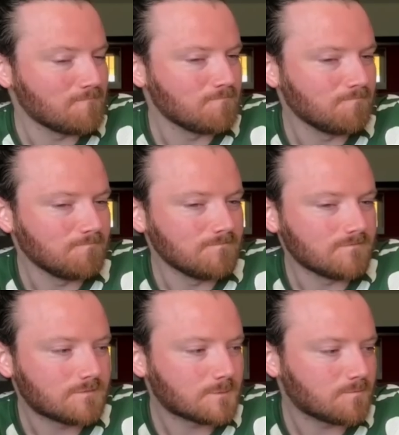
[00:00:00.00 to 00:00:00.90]

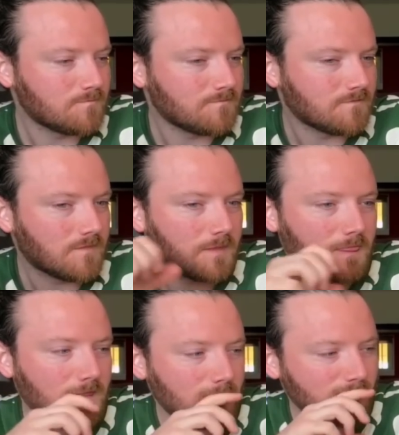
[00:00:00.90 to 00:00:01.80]

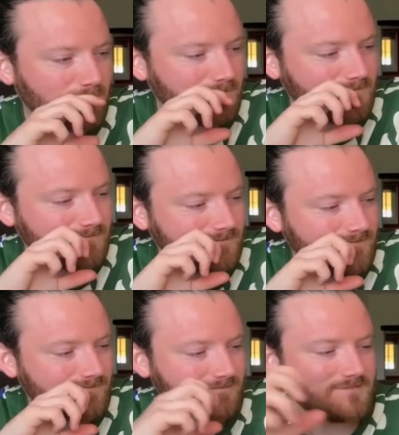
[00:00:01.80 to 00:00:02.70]
(not speaking)